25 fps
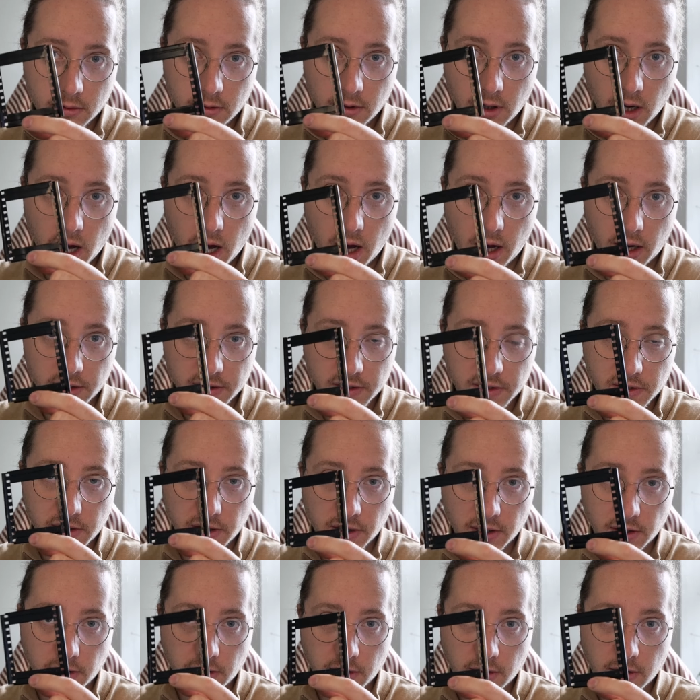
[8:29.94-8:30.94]
are
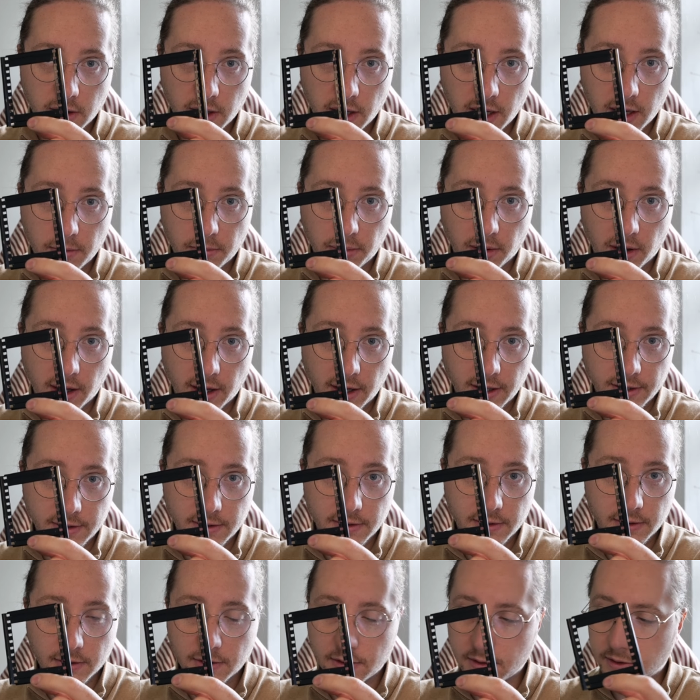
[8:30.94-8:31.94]
still in
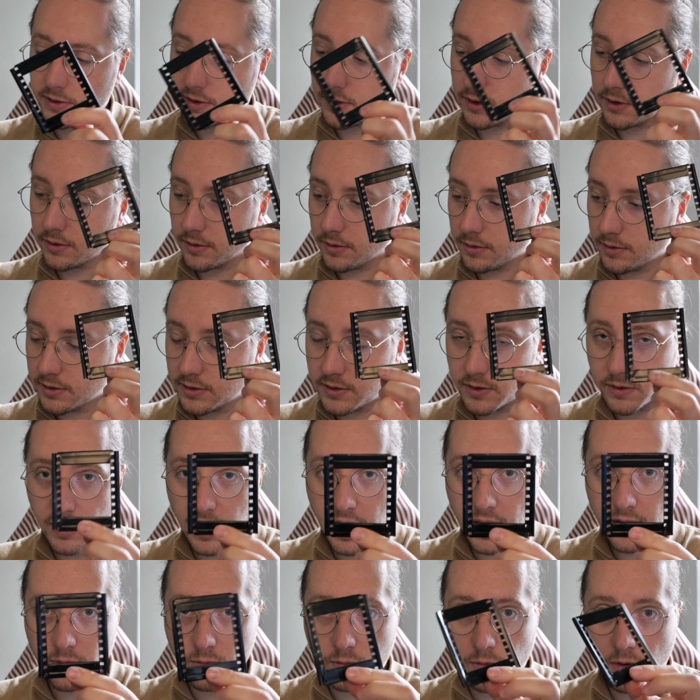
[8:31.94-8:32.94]
place. So to
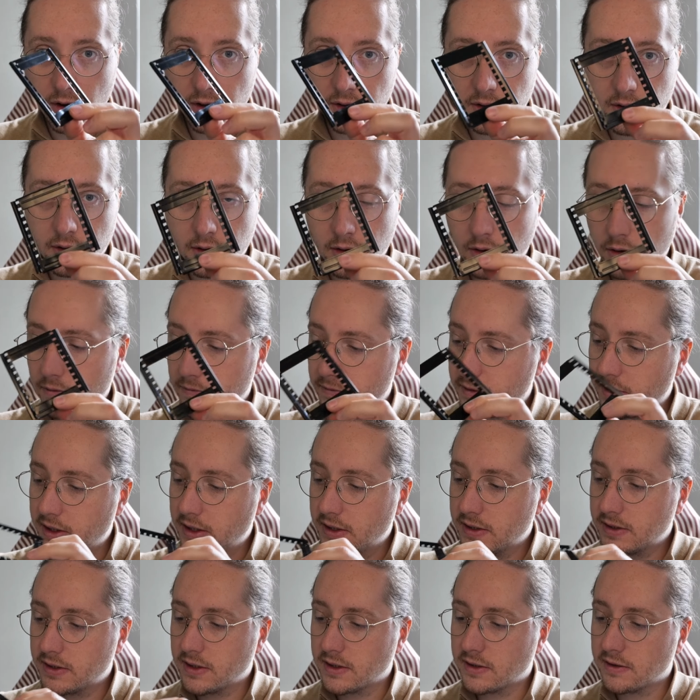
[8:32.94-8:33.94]
get one of
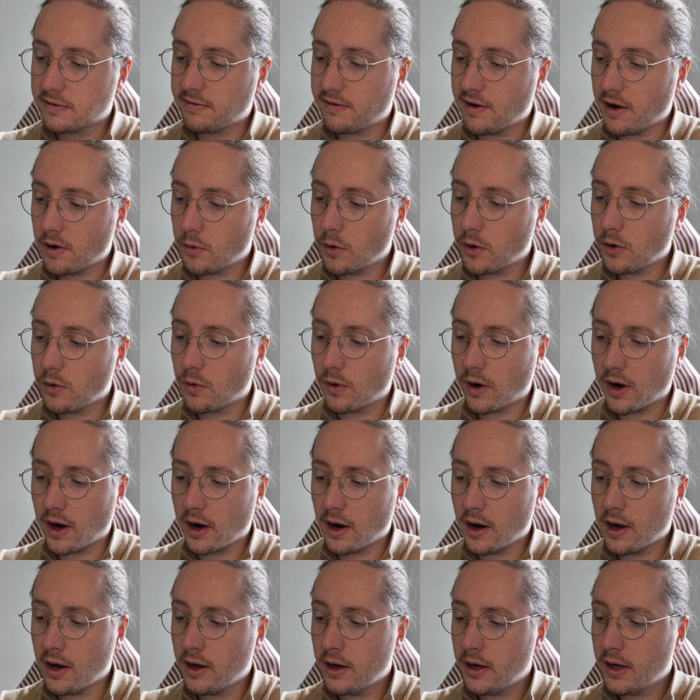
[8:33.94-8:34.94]
these is very
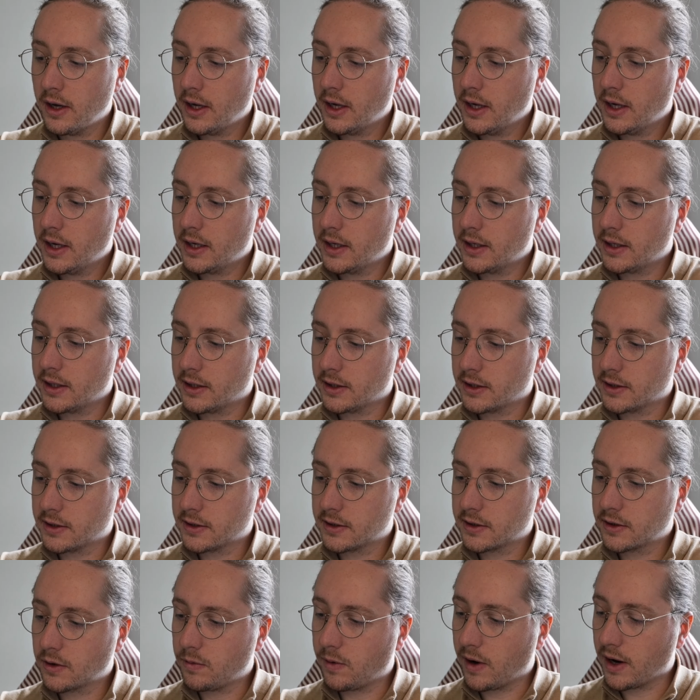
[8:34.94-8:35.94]
rare
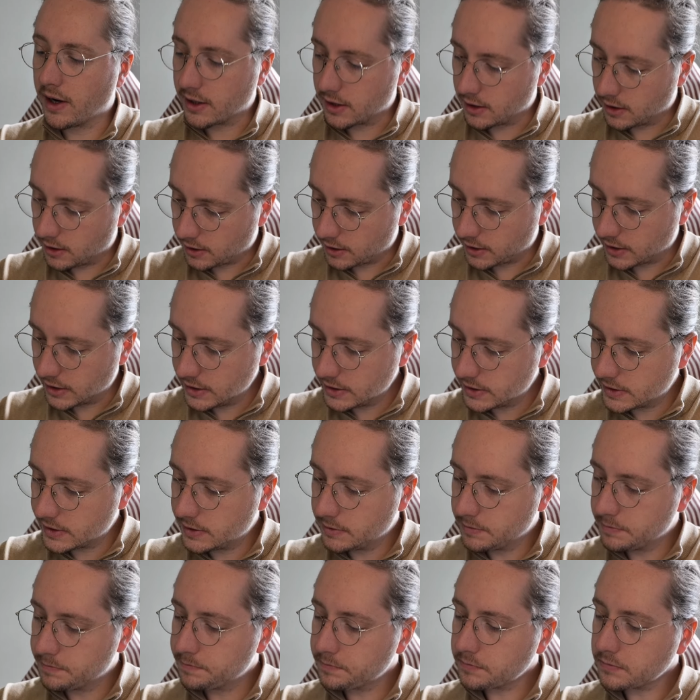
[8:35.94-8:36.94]
and quite nice.
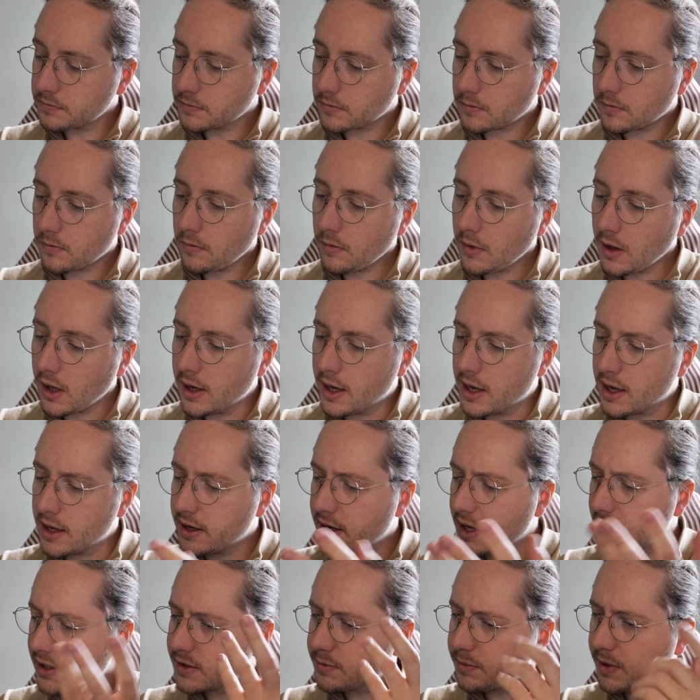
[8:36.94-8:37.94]
And
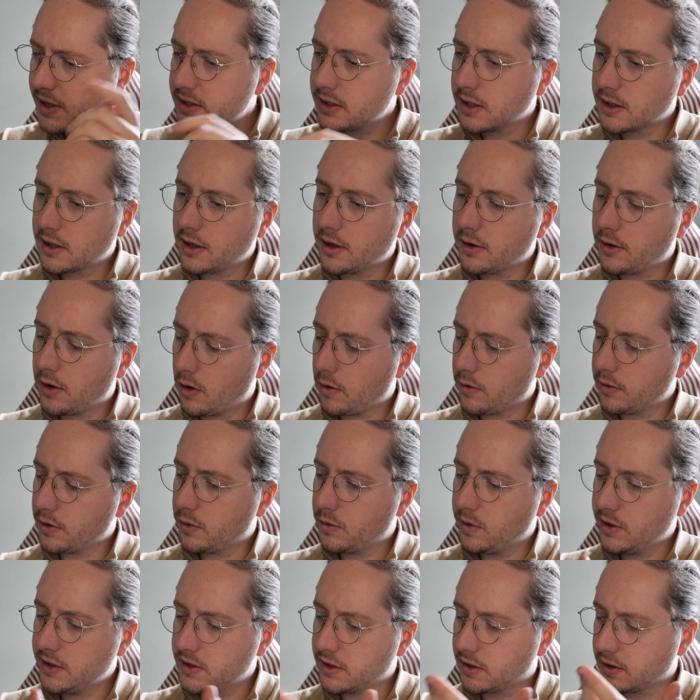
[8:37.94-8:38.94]
that's basically the only
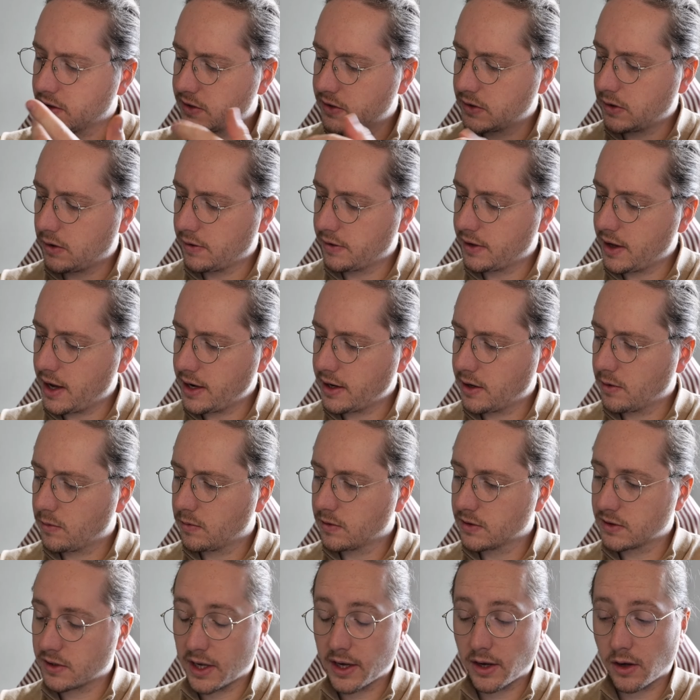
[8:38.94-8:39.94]
reason I saw that and
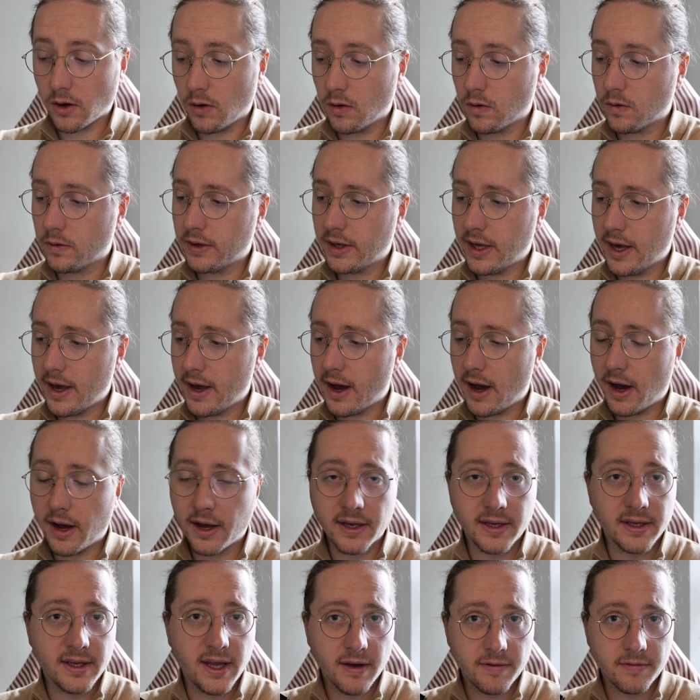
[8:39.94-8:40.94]
was like, oh yeah, I
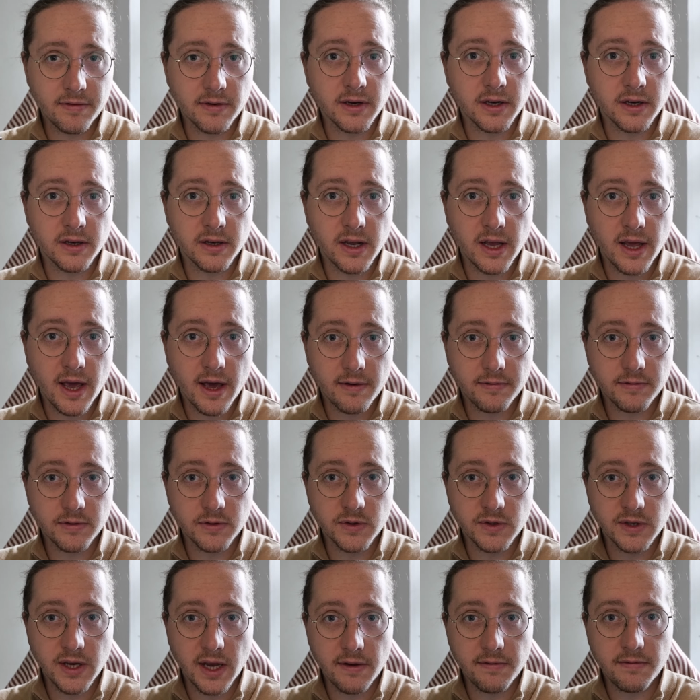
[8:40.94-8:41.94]
definitely have to
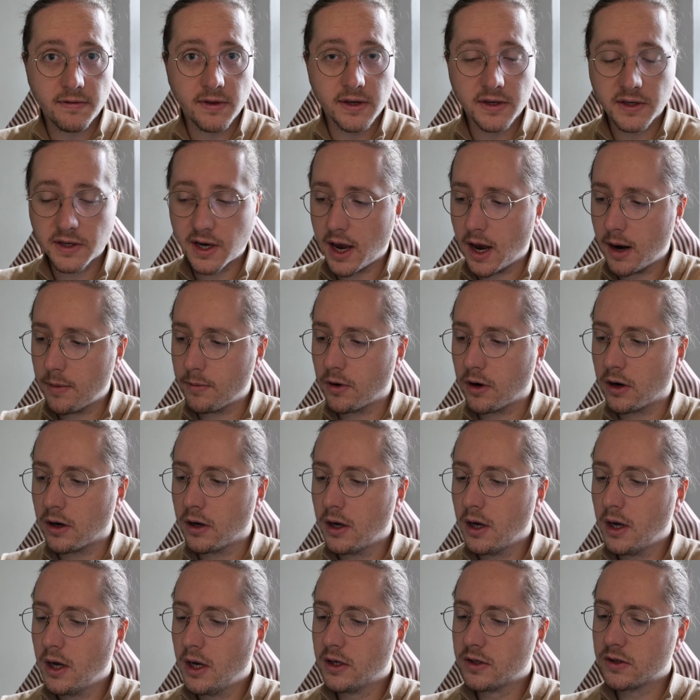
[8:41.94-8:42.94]
save this camera.
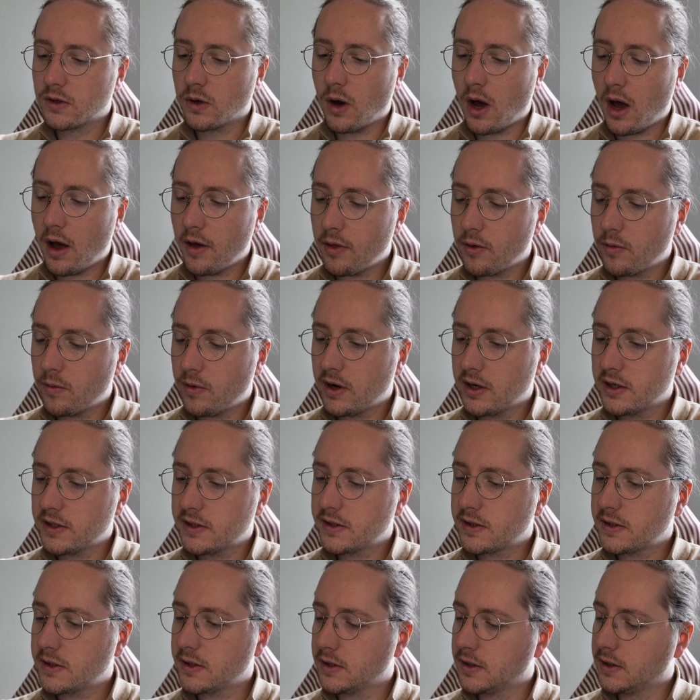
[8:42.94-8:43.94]
So
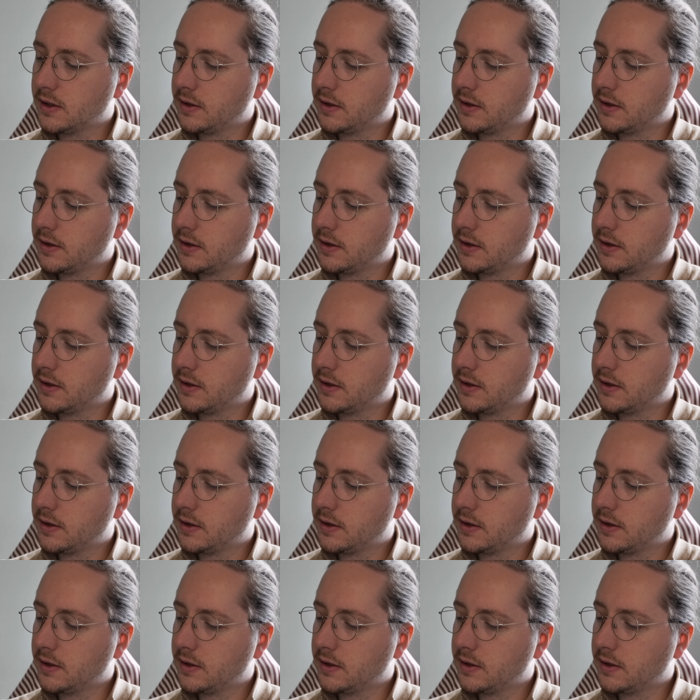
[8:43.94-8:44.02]
otherwise,